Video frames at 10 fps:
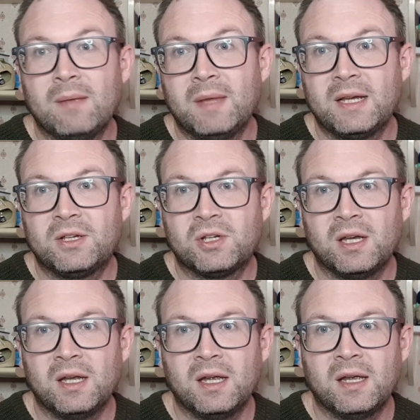next
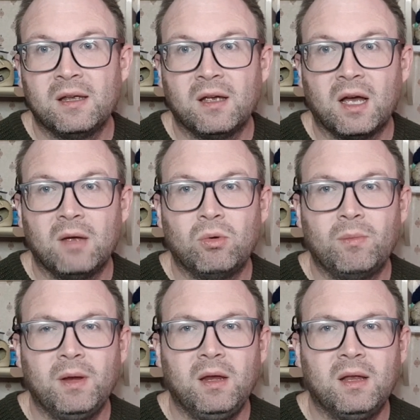year, I will
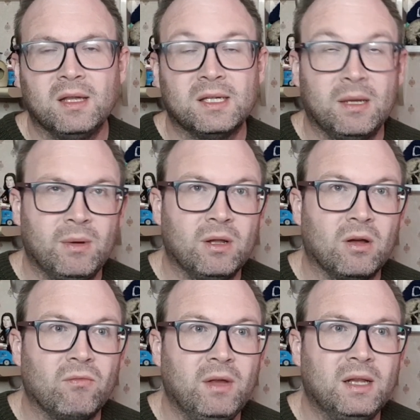be continuing
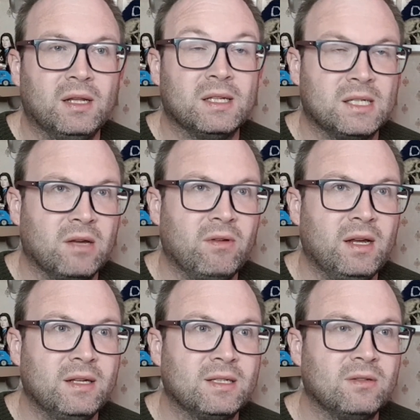on reading the
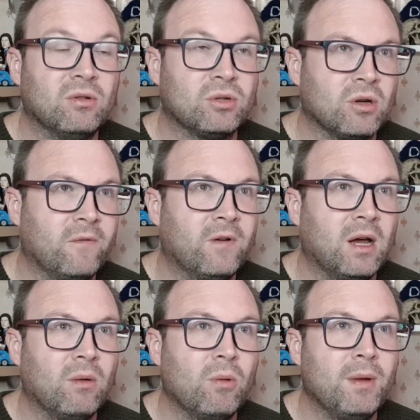series. Not sure if I
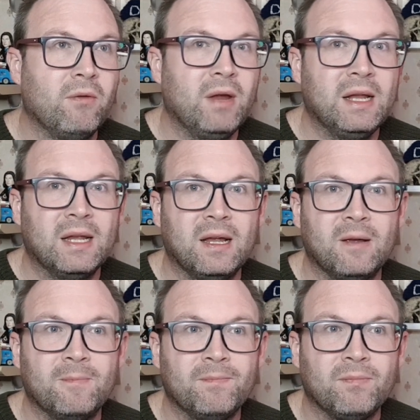will be
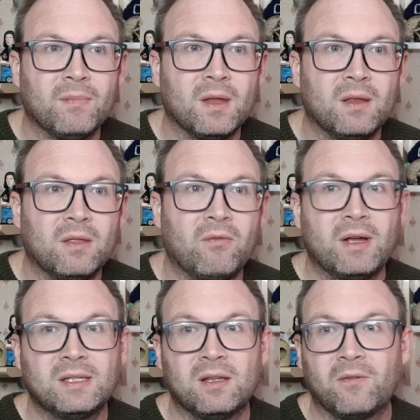reading the
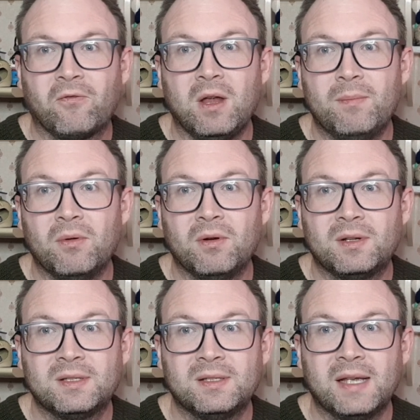rest of the 3
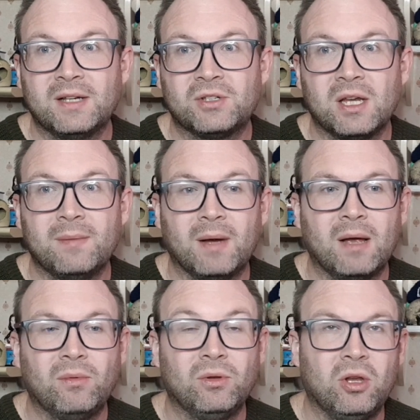books next year, but I
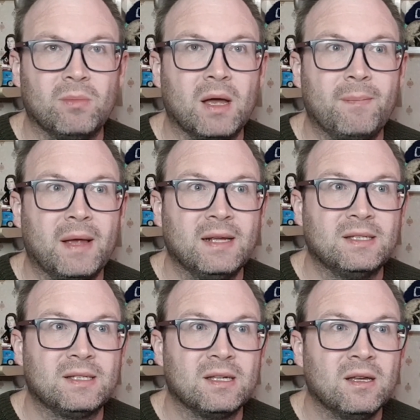will do my
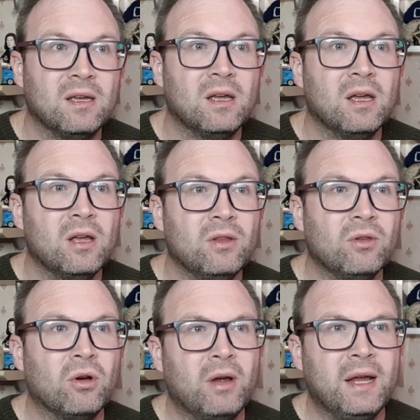best.
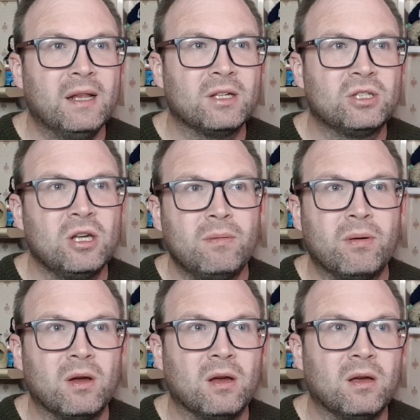Not in a
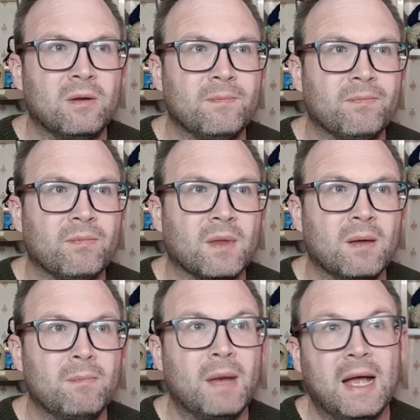super
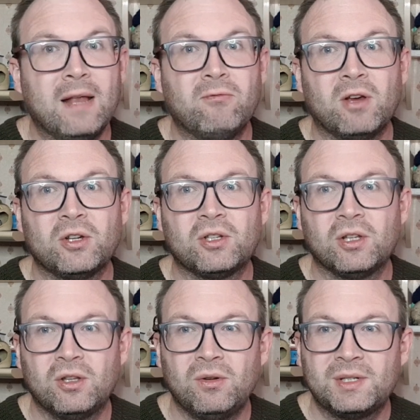mad rush to
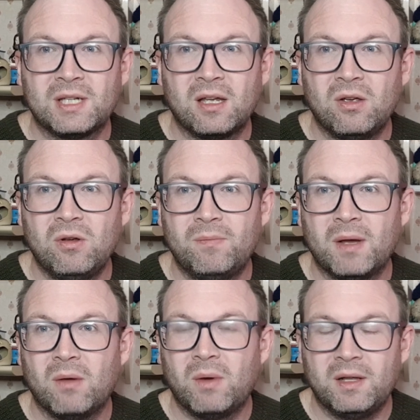do so,
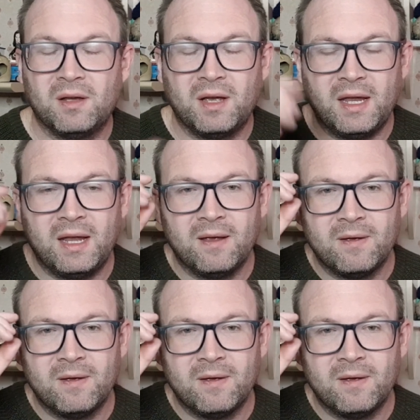but when I